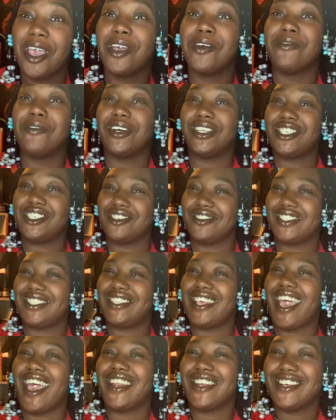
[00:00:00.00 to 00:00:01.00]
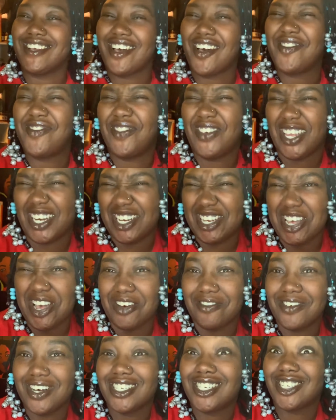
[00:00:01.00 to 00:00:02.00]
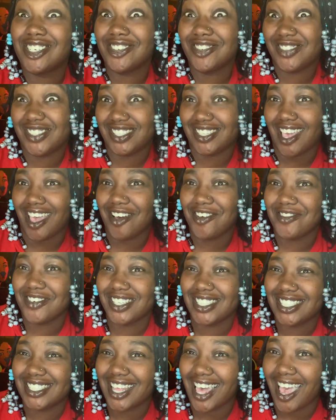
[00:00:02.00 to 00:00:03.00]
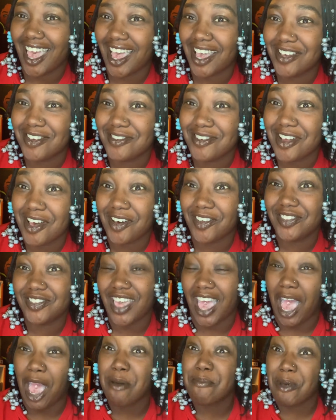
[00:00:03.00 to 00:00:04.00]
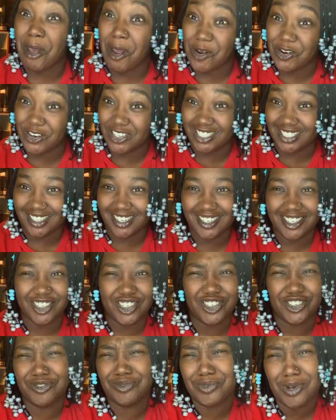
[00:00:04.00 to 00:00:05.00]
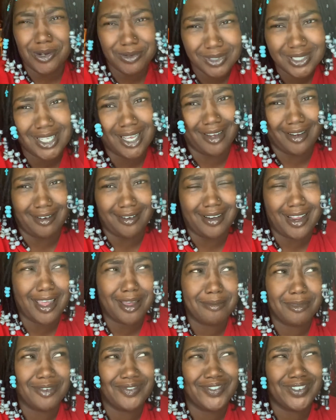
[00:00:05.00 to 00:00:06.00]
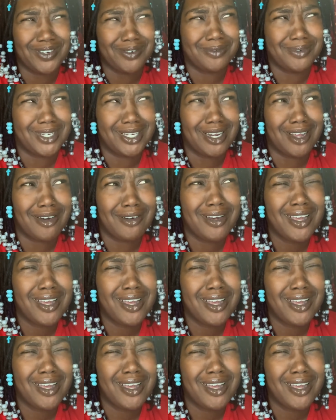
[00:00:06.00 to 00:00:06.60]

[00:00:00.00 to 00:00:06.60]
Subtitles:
What you said in your video, what you said was that, you know, that person, because you won't say her name, even though we know.